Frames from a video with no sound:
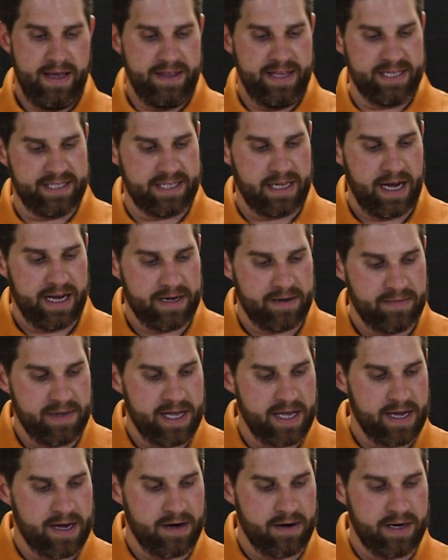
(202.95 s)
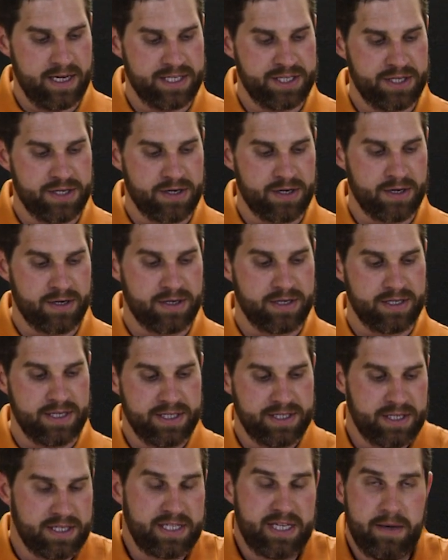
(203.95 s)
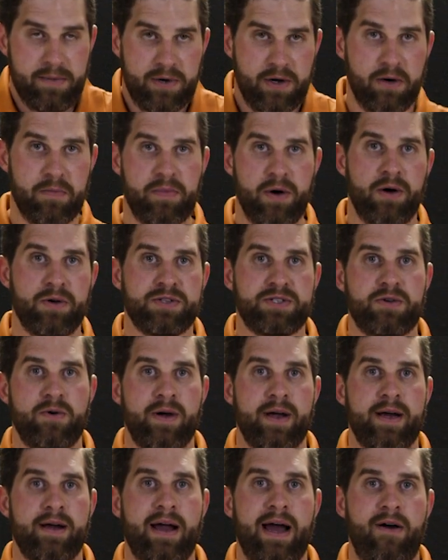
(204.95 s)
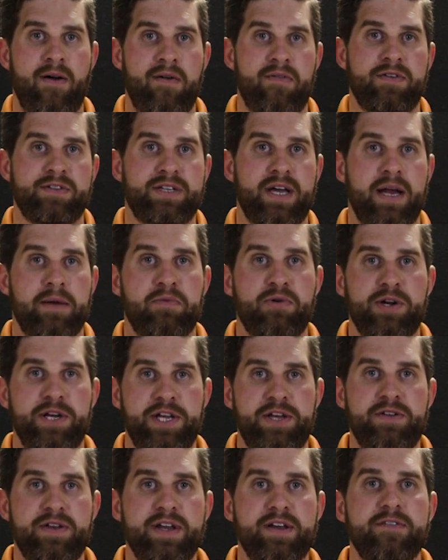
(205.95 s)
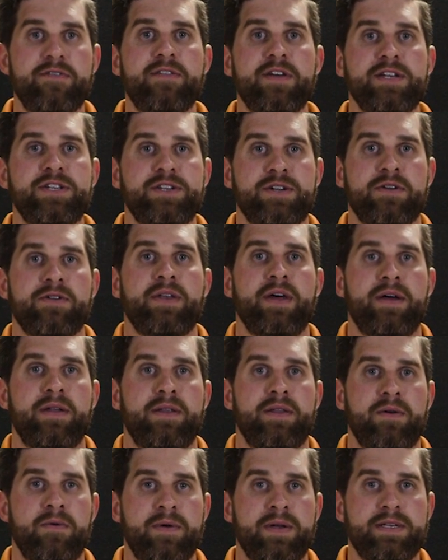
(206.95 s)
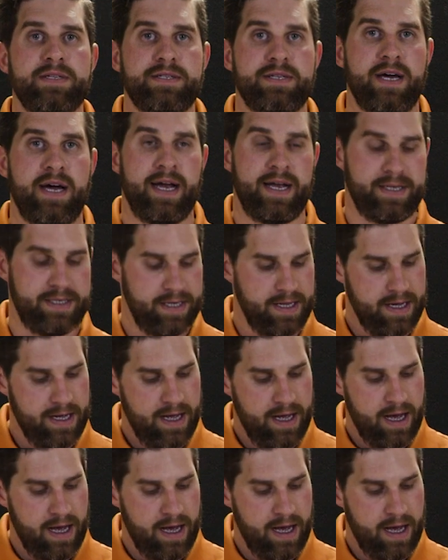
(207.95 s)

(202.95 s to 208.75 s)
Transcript: This item here is your typical bow square. However, it's got a pretty unique feature that we designed.